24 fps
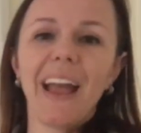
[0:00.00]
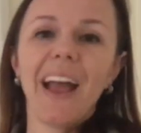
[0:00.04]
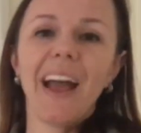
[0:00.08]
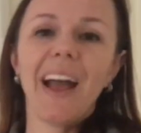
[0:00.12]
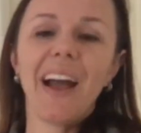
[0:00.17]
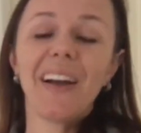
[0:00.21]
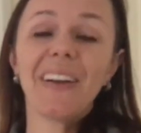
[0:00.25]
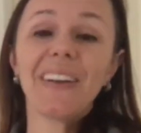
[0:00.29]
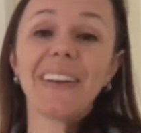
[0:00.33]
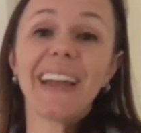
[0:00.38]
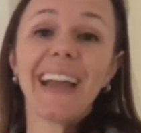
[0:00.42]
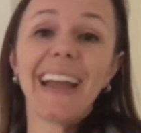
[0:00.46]

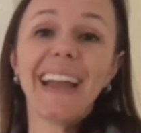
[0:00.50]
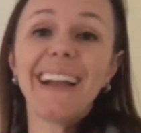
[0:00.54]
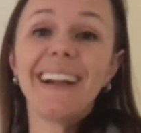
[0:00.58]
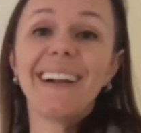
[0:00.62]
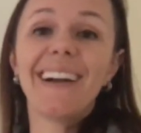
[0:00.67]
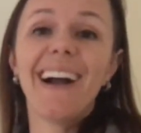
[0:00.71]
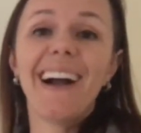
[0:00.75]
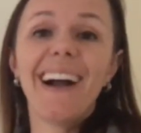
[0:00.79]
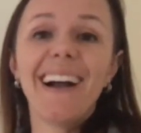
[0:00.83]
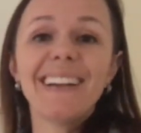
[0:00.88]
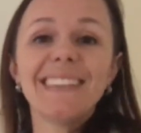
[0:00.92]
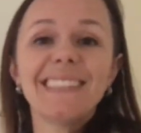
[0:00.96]
Okay
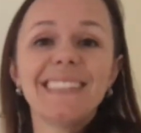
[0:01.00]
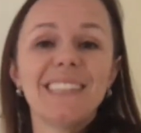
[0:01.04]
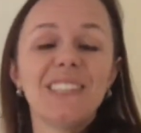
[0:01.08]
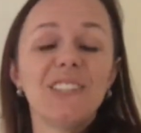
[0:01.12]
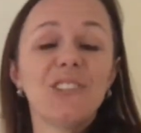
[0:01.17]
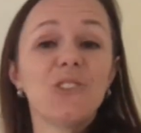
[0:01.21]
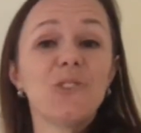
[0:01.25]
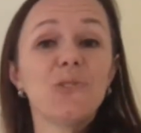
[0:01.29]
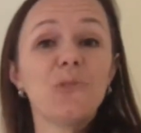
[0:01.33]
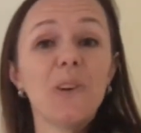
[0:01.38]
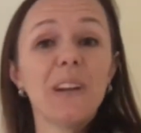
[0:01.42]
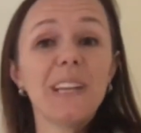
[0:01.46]
guys,
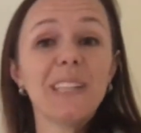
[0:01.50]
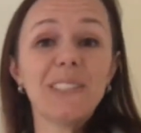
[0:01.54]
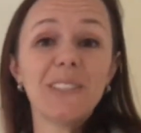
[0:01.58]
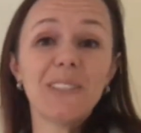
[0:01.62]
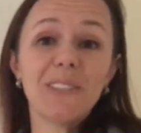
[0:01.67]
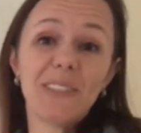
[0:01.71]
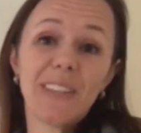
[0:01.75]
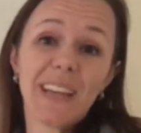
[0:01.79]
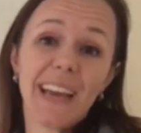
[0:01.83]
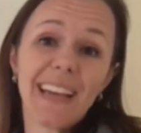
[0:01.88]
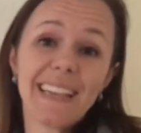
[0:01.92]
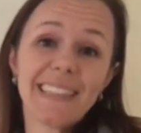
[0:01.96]
enjoy
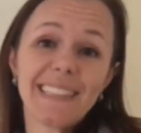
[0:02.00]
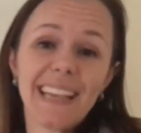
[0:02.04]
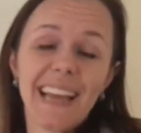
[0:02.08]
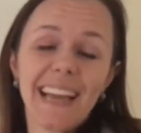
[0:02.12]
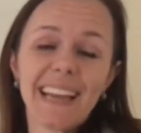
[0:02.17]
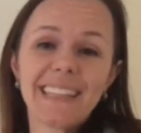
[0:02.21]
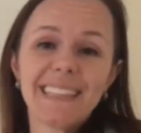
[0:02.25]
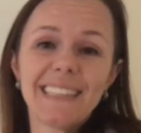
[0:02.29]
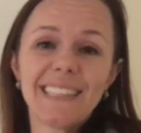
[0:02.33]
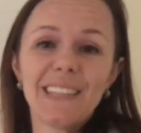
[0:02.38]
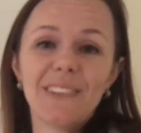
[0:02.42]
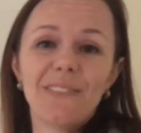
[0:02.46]
today's
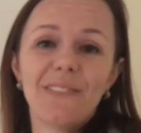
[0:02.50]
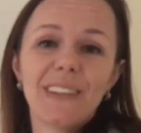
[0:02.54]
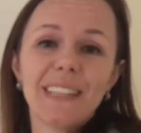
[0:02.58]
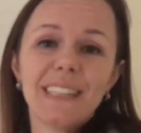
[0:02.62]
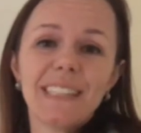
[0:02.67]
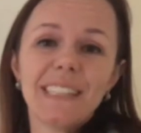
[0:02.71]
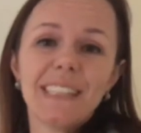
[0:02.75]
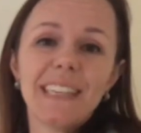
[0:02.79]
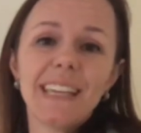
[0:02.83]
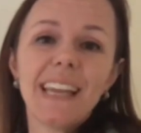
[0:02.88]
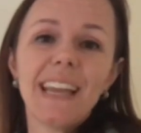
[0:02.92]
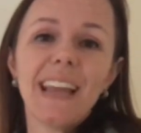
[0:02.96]

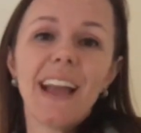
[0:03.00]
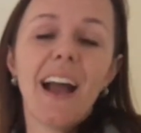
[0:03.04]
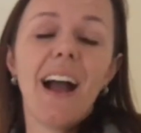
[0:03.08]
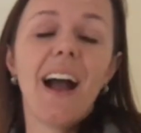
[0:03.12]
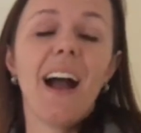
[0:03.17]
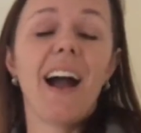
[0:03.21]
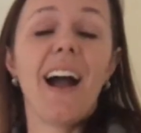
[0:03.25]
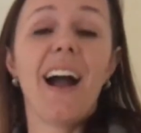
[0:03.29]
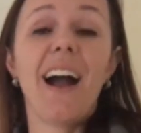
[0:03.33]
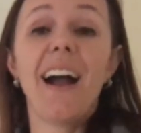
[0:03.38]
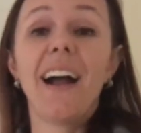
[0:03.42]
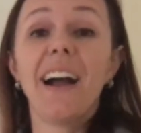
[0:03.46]
activity.
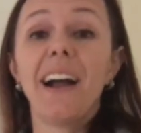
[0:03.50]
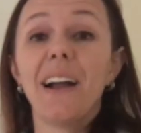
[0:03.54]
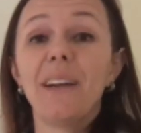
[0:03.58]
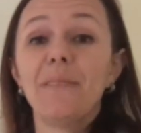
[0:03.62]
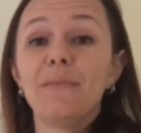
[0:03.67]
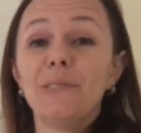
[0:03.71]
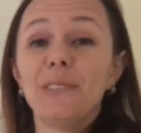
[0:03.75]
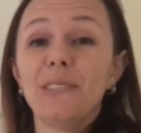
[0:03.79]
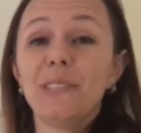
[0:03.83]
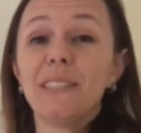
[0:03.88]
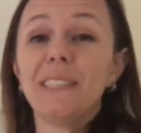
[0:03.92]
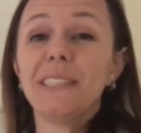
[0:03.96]
I
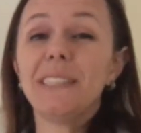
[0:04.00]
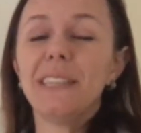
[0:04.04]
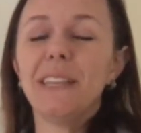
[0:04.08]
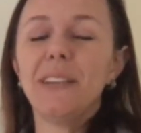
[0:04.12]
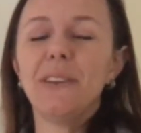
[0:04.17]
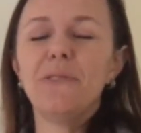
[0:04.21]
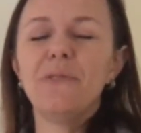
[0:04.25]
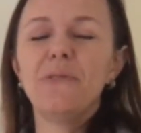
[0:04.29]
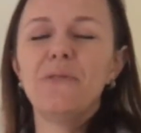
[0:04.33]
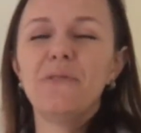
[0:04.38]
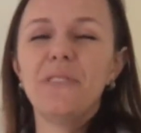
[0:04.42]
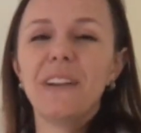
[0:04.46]
hope to see
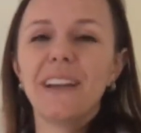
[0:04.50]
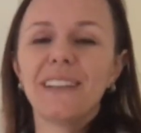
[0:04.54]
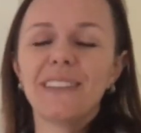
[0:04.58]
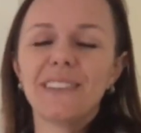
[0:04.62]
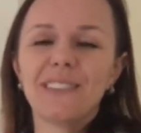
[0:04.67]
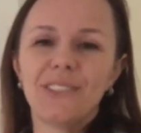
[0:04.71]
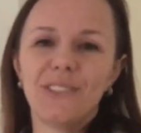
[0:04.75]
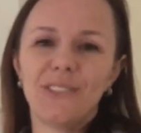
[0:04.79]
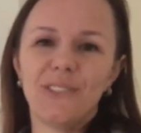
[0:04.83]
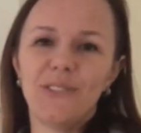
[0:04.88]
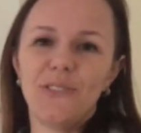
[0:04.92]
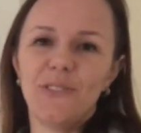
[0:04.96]
you real
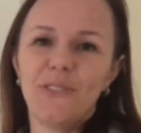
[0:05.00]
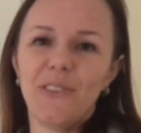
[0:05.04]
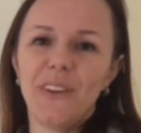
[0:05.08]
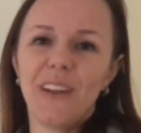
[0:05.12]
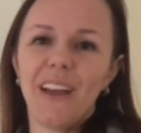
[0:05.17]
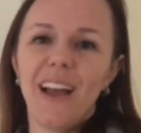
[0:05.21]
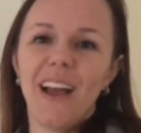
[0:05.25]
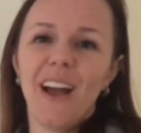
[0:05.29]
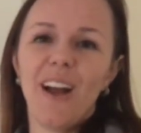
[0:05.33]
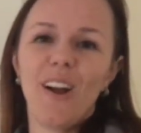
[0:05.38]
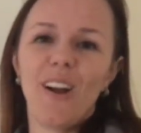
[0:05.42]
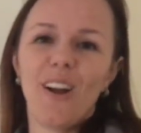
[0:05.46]
soon.
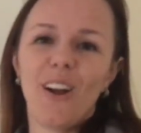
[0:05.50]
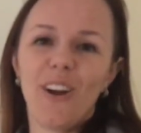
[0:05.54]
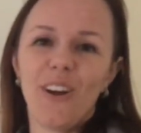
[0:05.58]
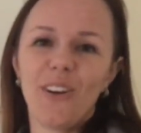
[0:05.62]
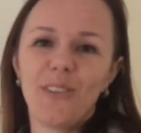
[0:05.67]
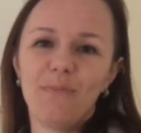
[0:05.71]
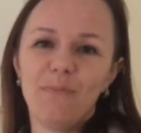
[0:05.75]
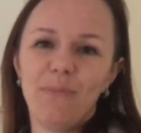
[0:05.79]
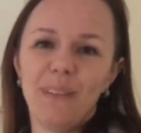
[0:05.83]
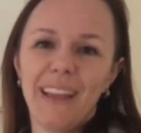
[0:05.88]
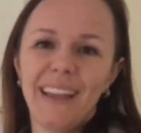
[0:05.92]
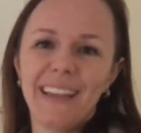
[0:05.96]

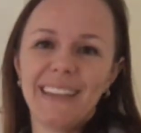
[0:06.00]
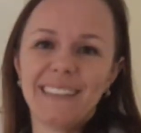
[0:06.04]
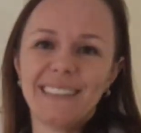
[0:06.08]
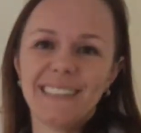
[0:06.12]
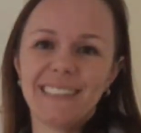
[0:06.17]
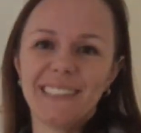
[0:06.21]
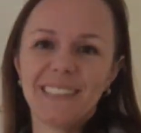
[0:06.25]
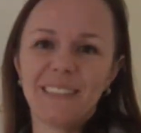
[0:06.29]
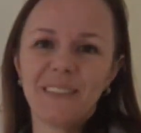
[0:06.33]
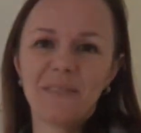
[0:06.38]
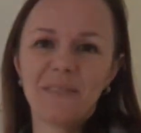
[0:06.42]
God bless.